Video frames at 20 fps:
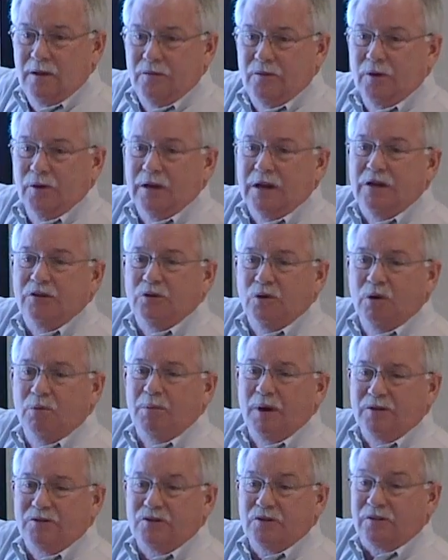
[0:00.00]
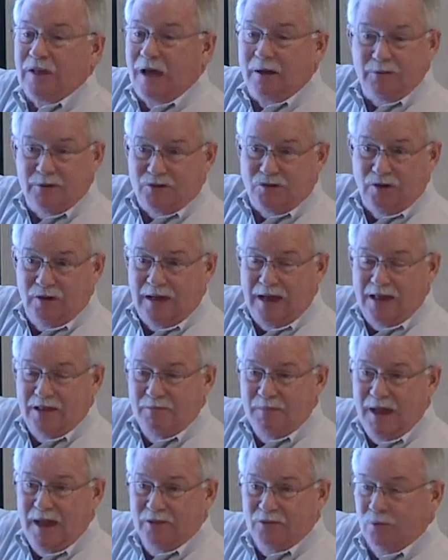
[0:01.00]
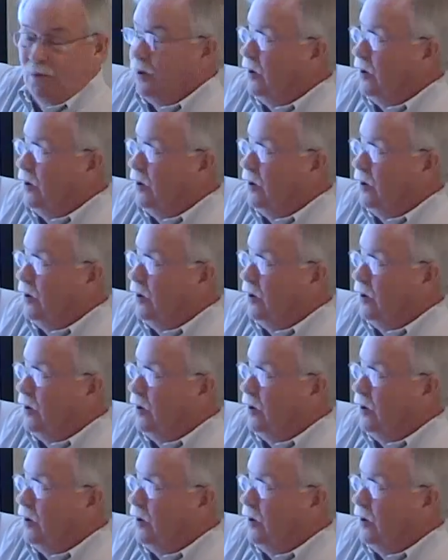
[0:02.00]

they're going to do I'm going to show you how the math